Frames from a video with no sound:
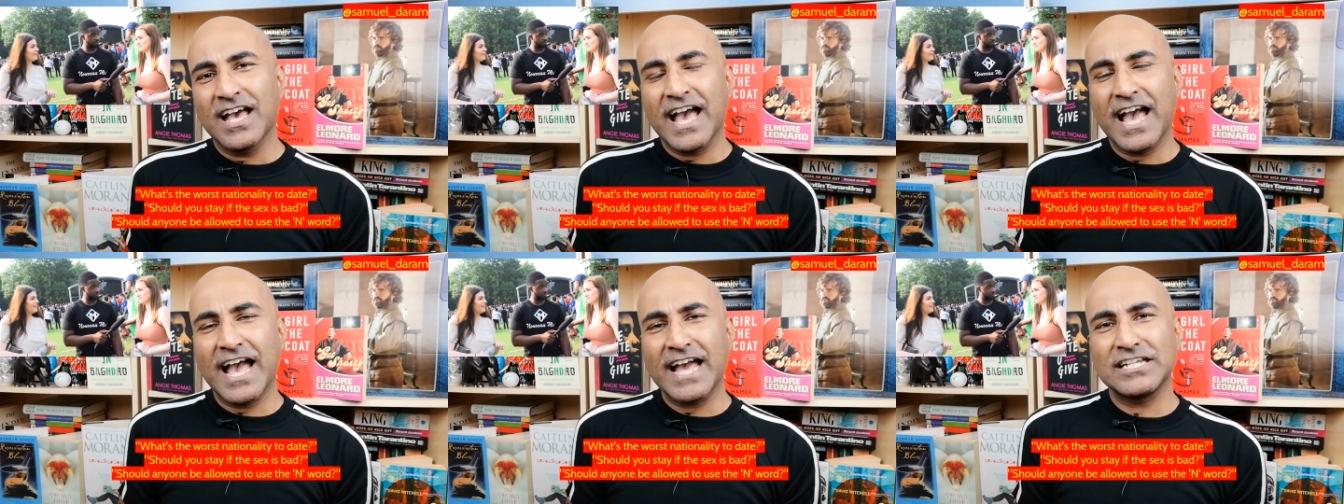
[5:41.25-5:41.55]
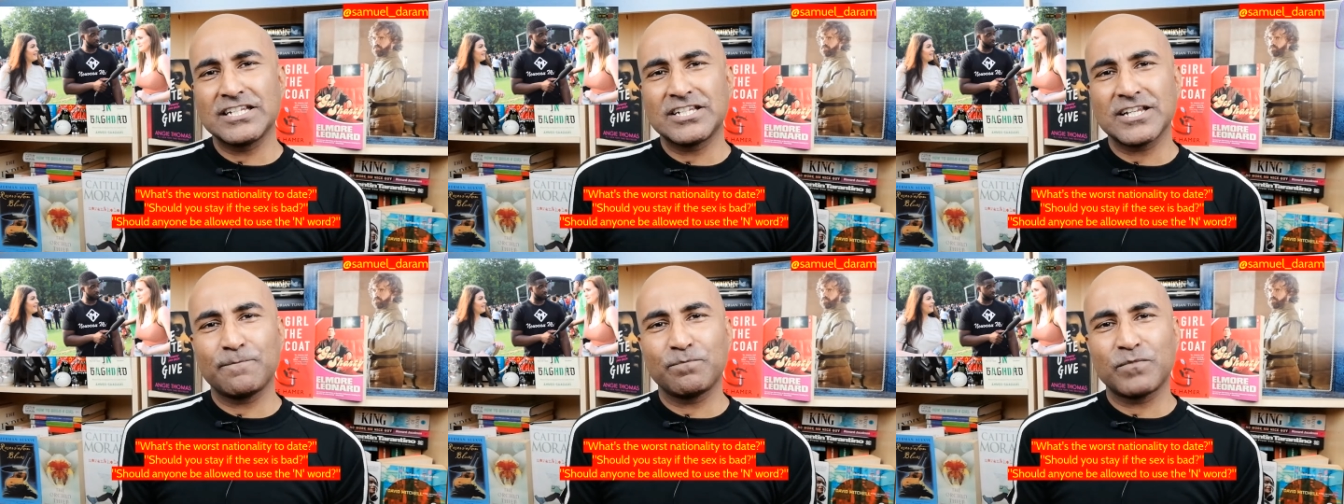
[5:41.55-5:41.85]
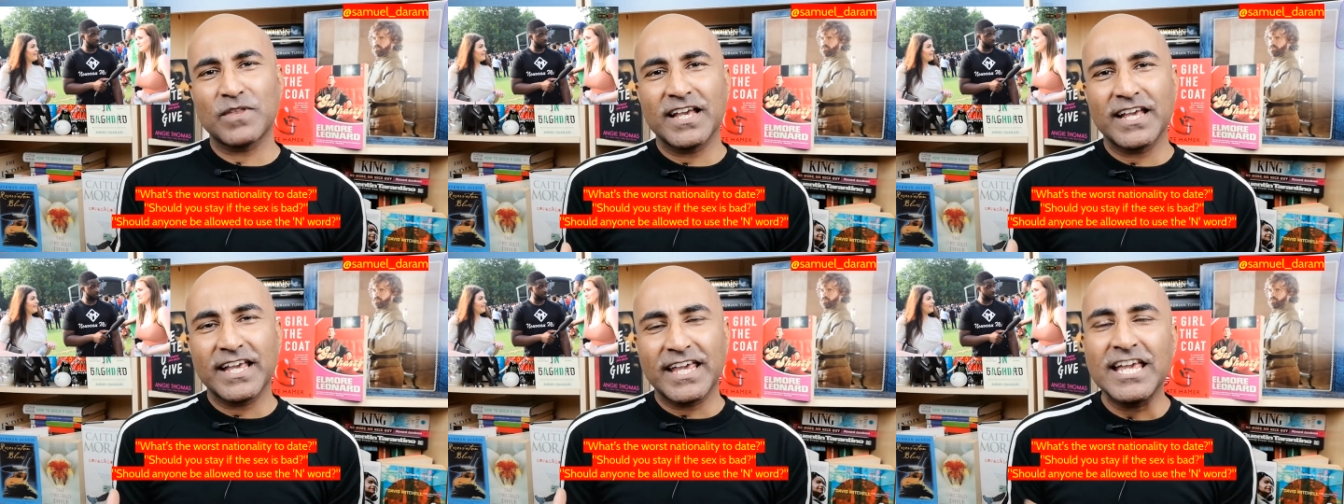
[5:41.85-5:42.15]
And
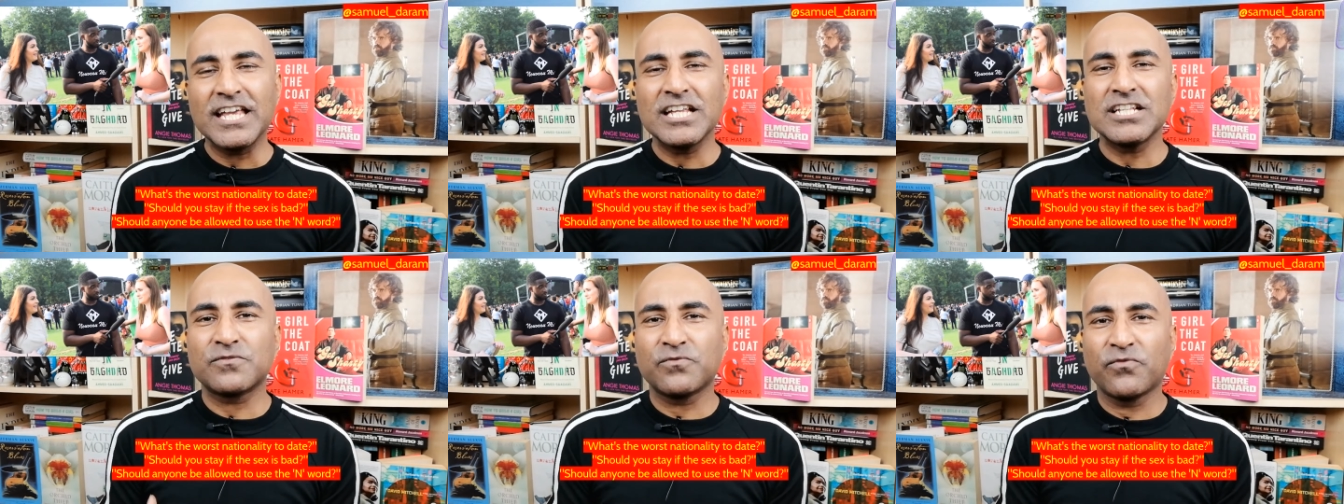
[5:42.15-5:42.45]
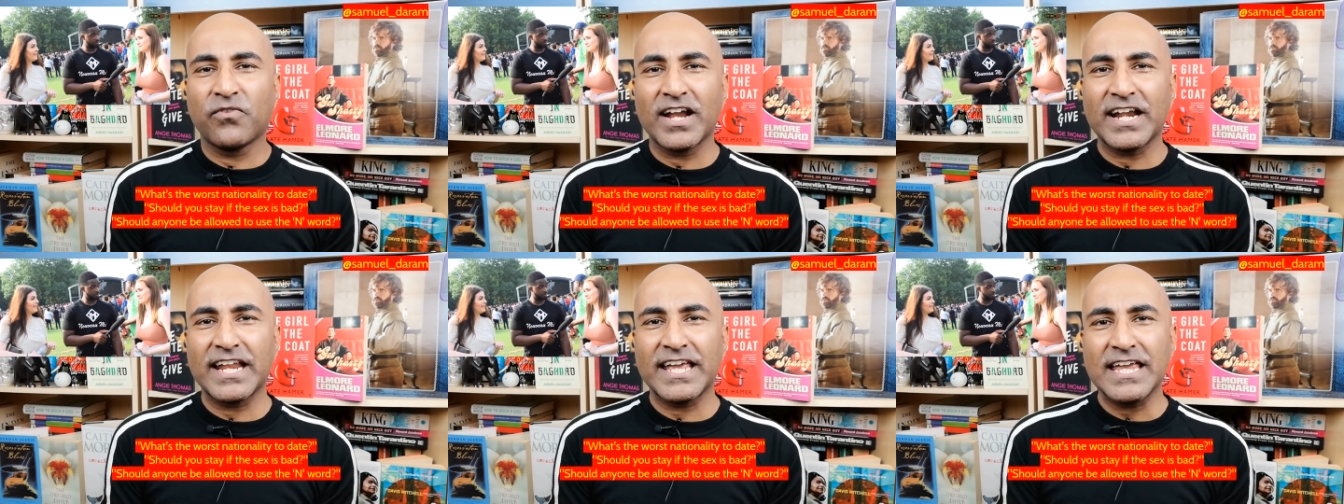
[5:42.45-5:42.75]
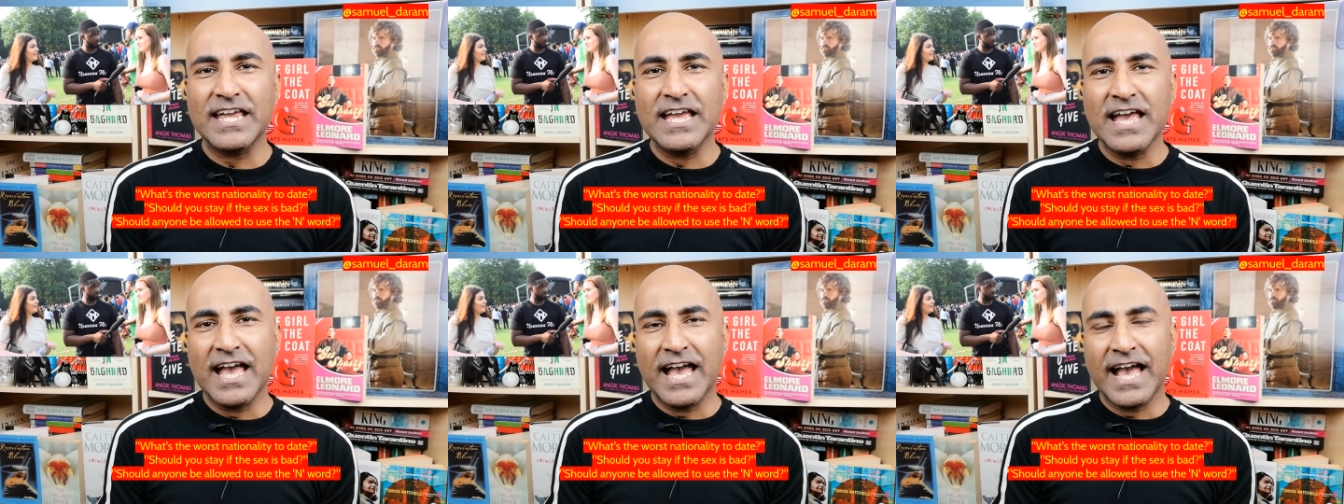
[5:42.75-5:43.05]
he's
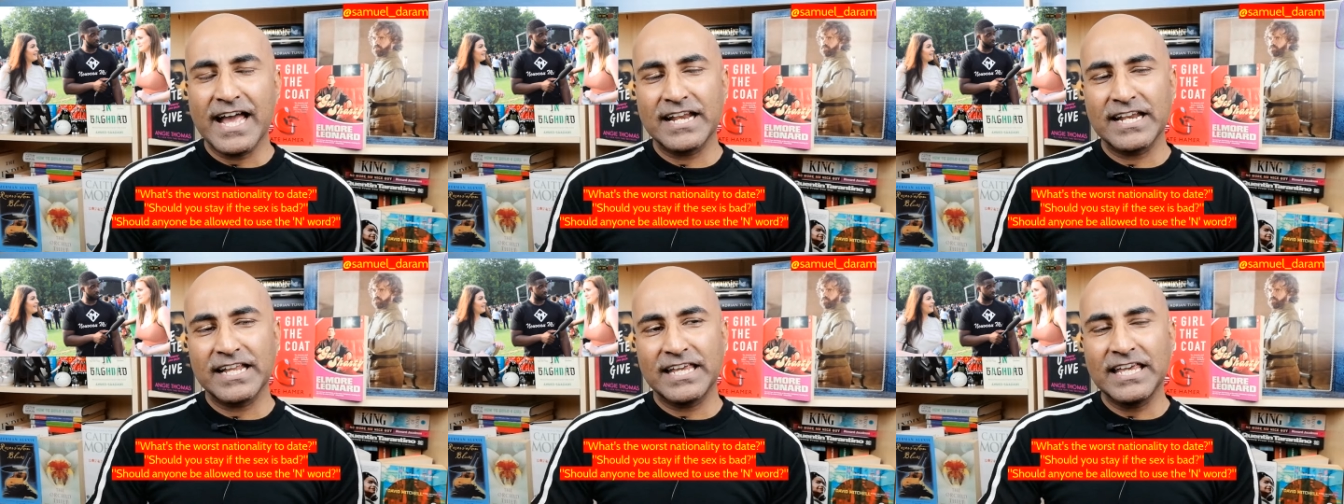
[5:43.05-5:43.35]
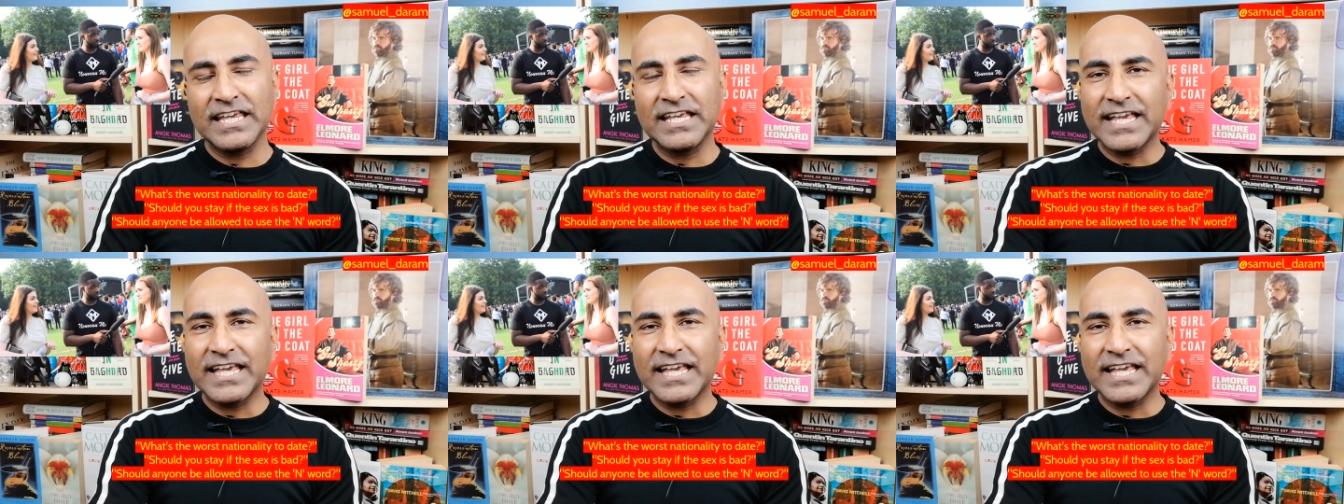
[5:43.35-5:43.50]
funny, and he